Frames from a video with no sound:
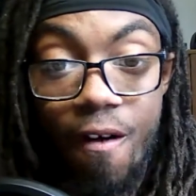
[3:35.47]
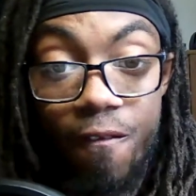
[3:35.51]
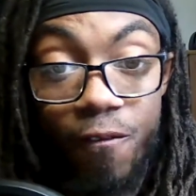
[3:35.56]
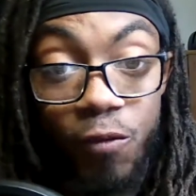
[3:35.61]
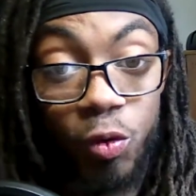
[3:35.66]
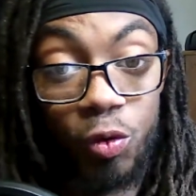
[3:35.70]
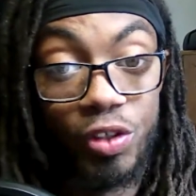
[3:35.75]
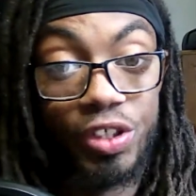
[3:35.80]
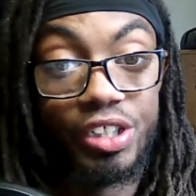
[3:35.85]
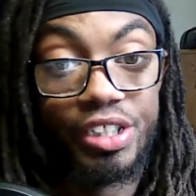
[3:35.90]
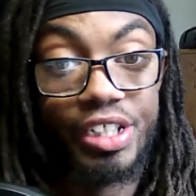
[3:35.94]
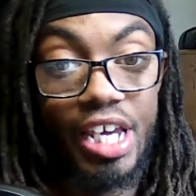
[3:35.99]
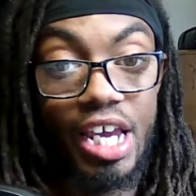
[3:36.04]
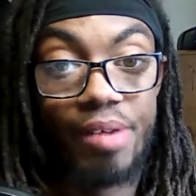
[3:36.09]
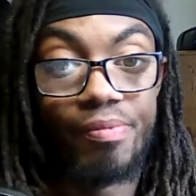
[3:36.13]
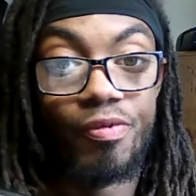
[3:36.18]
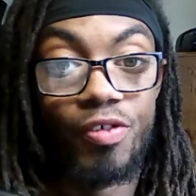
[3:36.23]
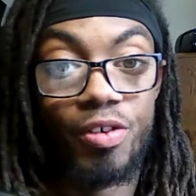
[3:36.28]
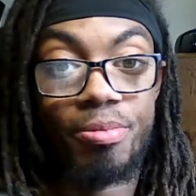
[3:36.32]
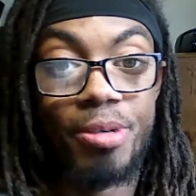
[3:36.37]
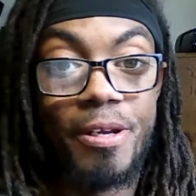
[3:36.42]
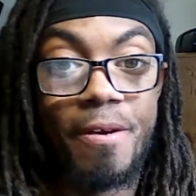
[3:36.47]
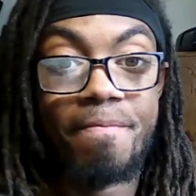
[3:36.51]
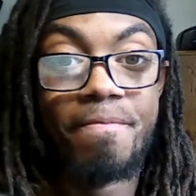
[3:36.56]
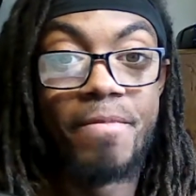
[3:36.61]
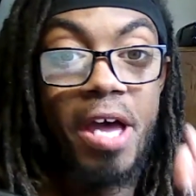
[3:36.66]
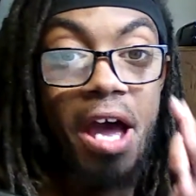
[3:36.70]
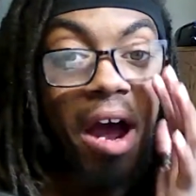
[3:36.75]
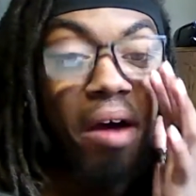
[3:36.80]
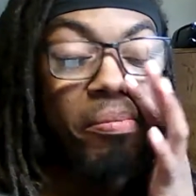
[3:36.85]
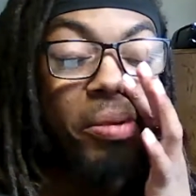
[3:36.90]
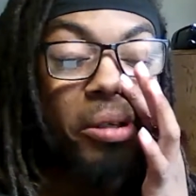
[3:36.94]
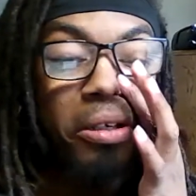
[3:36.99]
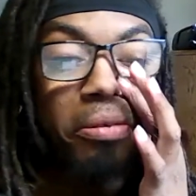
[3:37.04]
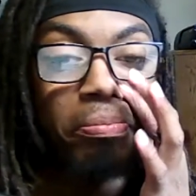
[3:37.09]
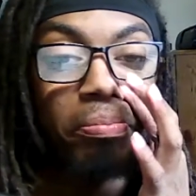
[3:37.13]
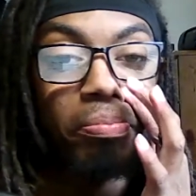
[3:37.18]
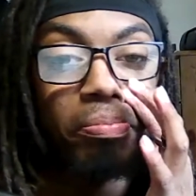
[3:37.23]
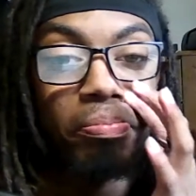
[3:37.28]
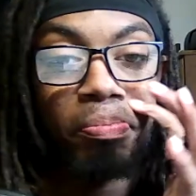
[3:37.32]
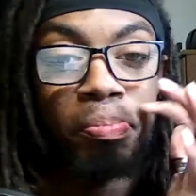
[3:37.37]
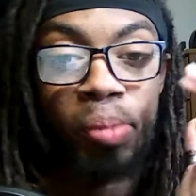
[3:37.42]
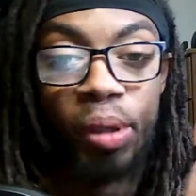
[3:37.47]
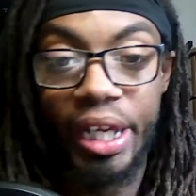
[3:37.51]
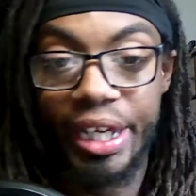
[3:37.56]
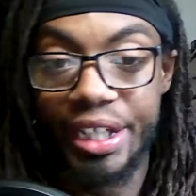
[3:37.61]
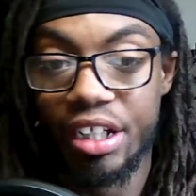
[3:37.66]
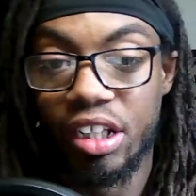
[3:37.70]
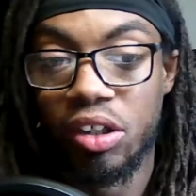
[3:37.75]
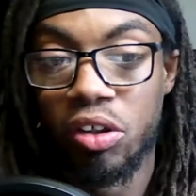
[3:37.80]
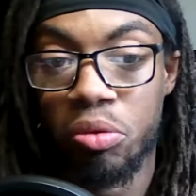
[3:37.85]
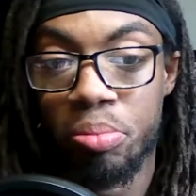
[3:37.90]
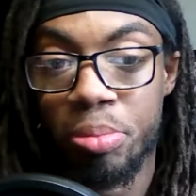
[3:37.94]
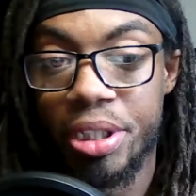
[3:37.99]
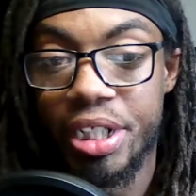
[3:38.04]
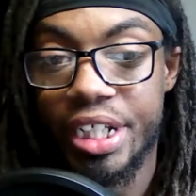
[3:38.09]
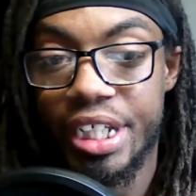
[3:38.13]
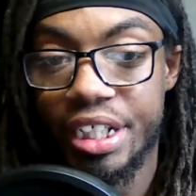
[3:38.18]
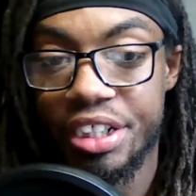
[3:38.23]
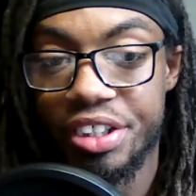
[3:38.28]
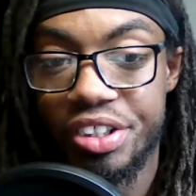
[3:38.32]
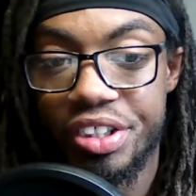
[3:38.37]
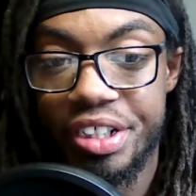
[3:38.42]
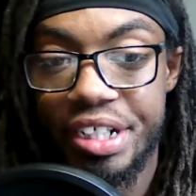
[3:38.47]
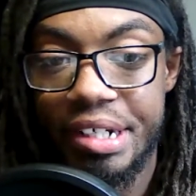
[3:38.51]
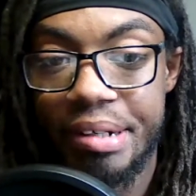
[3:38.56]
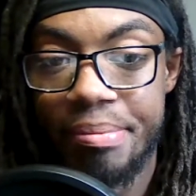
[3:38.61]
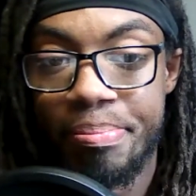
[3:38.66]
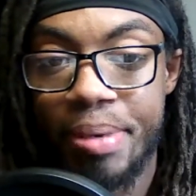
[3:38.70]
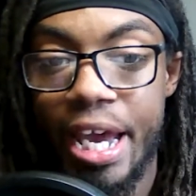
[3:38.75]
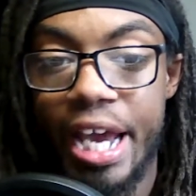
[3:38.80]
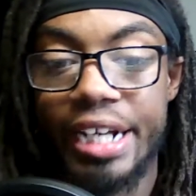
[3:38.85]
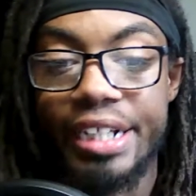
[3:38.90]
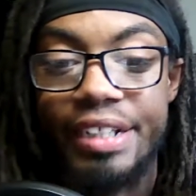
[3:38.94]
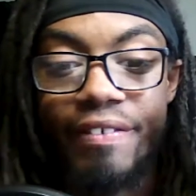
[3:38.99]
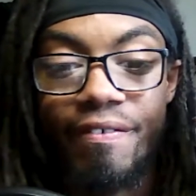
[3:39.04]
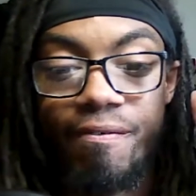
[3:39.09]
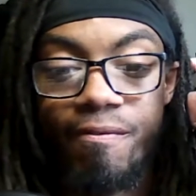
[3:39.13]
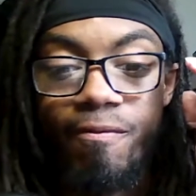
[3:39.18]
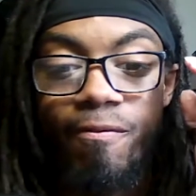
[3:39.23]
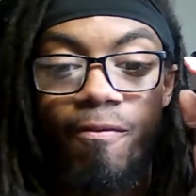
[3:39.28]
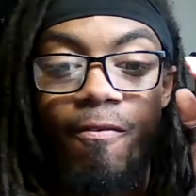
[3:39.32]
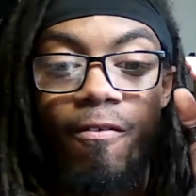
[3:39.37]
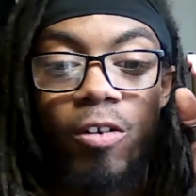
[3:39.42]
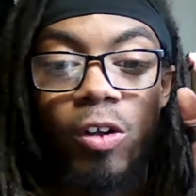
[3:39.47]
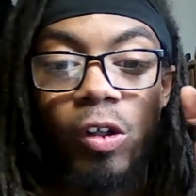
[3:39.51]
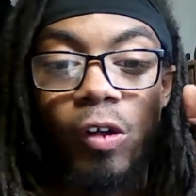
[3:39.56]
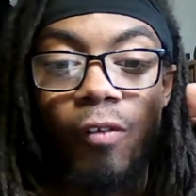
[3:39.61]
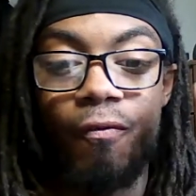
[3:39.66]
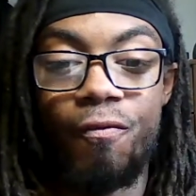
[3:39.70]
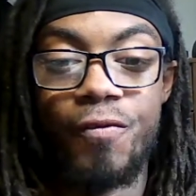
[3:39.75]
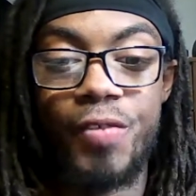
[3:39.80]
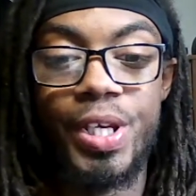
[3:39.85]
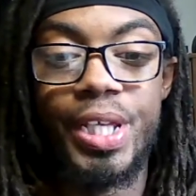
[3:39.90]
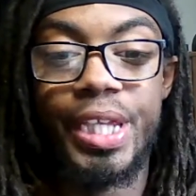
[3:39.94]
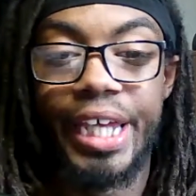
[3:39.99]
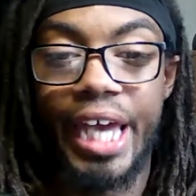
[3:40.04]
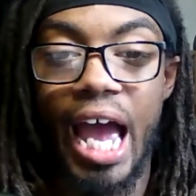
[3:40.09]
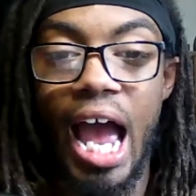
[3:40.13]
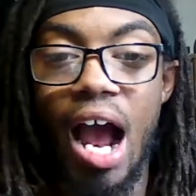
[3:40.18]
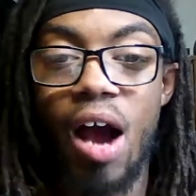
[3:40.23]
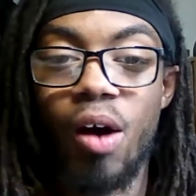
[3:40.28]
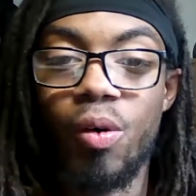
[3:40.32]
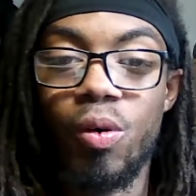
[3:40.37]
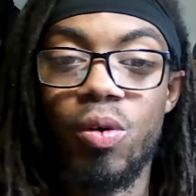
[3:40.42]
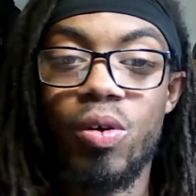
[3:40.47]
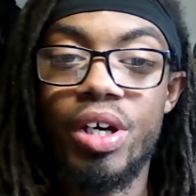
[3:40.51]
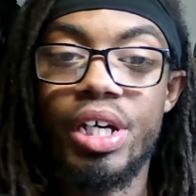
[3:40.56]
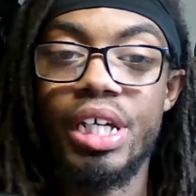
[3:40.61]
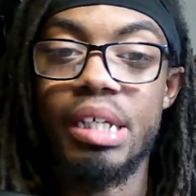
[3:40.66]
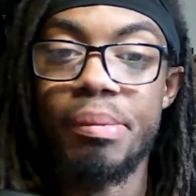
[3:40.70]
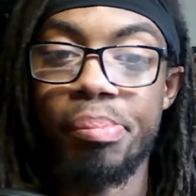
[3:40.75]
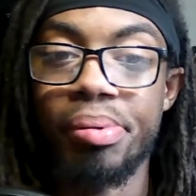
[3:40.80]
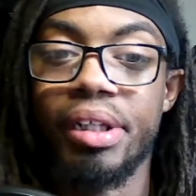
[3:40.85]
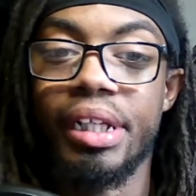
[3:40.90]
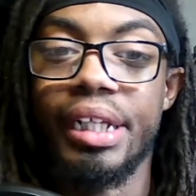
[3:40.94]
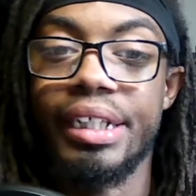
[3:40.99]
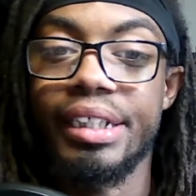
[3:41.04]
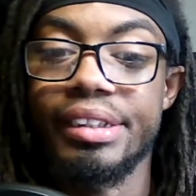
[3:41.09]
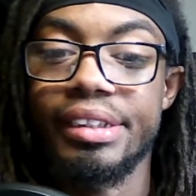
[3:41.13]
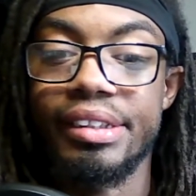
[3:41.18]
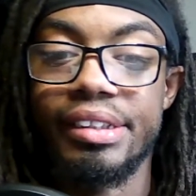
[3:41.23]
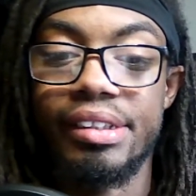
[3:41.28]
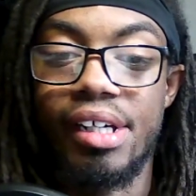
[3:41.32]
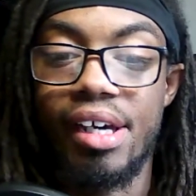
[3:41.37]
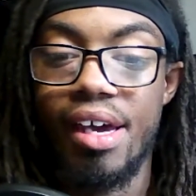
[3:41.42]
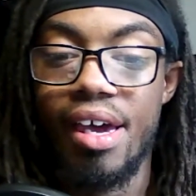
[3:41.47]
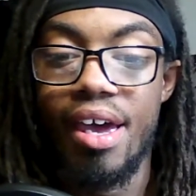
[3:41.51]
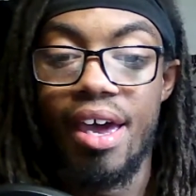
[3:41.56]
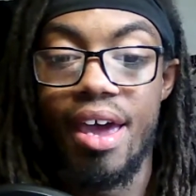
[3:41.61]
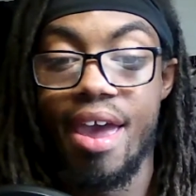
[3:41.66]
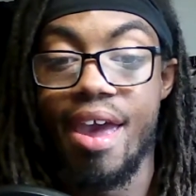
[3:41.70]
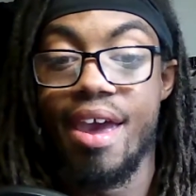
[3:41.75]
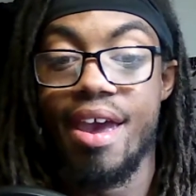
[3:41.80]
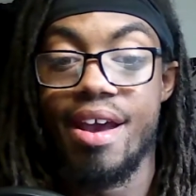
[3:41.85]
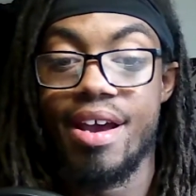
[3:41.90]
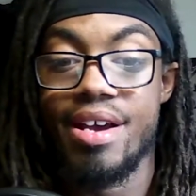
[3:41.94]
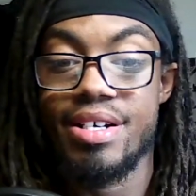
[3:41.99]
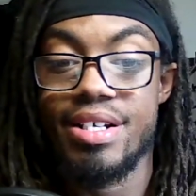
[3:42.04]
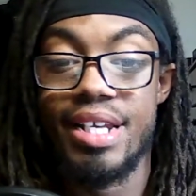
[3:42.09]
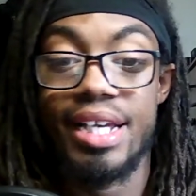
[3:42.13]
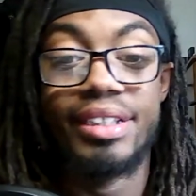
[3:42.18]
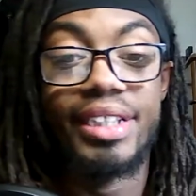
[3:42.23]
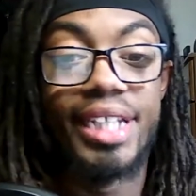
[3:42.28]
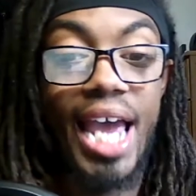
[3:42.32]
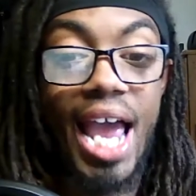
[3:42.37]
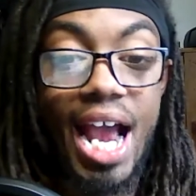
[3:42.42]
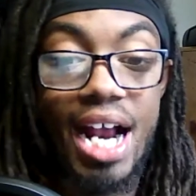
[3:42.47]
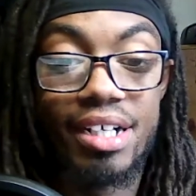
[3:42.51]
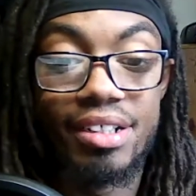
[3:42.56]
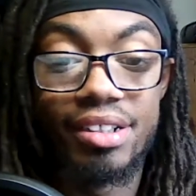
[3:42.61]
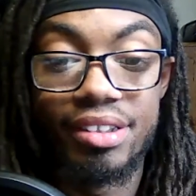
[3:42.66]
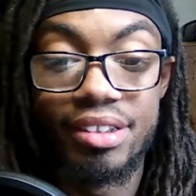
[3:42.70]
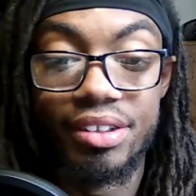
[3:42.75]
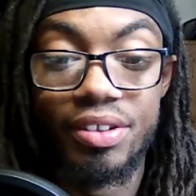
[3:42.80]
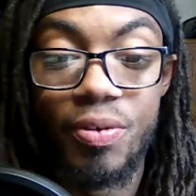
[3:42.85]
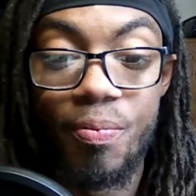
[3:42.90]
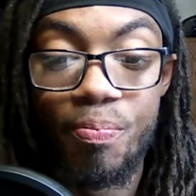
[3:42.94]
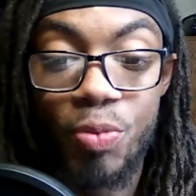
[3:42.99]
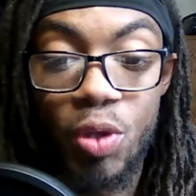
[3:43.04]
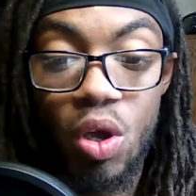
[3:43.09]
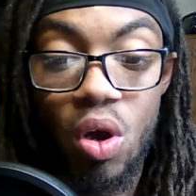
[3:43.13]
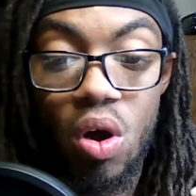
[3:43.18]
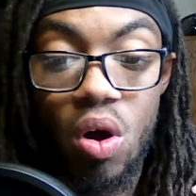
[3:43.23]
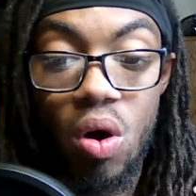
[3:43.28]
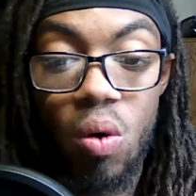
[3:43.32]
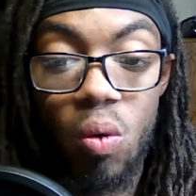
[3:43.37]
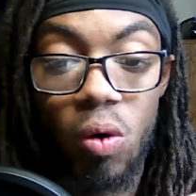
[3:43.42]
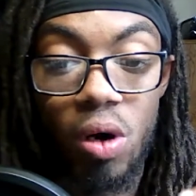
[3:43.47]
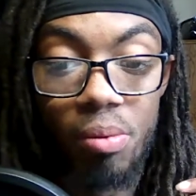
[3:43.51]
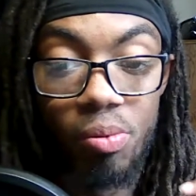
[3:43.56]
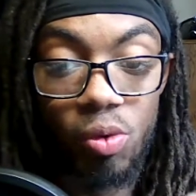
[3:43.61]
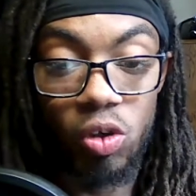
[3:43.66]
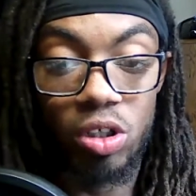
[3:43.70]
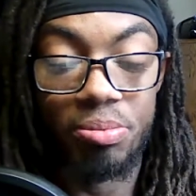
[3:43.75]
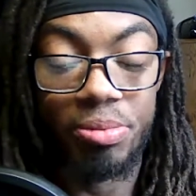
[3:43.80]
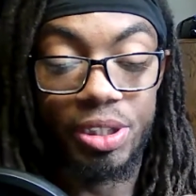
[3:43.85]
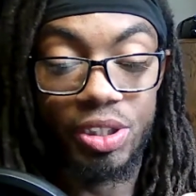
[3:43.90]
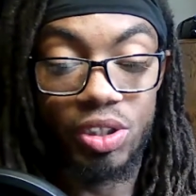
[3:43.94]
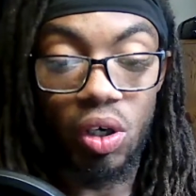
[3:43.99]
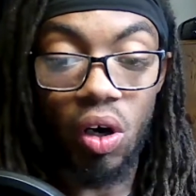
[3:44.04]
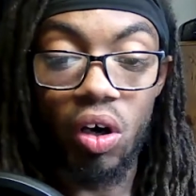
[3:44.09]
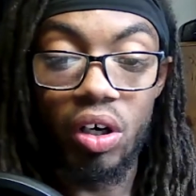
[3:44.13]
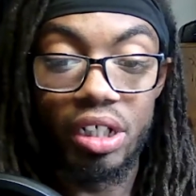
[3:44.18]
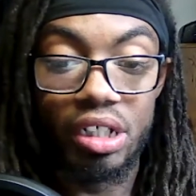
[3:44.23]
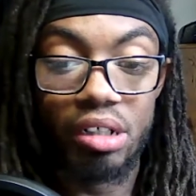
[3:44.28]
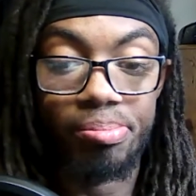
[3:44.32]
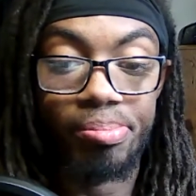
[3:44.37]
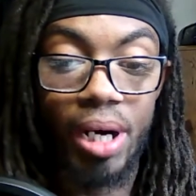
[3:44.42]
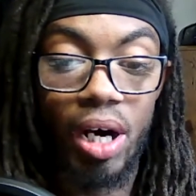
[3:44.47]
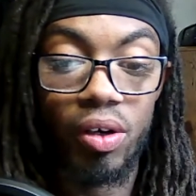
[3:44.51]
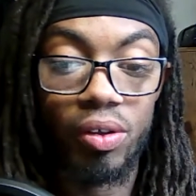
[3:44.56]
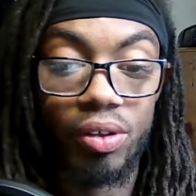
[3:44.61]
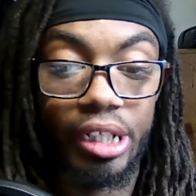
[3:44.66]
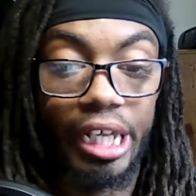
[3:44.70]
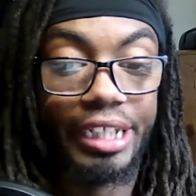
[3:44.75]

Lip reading: for this game for me. I've been playing a little bit of Genshin Impact and feeling how it plays, and that's actually what I'm going to be talking about.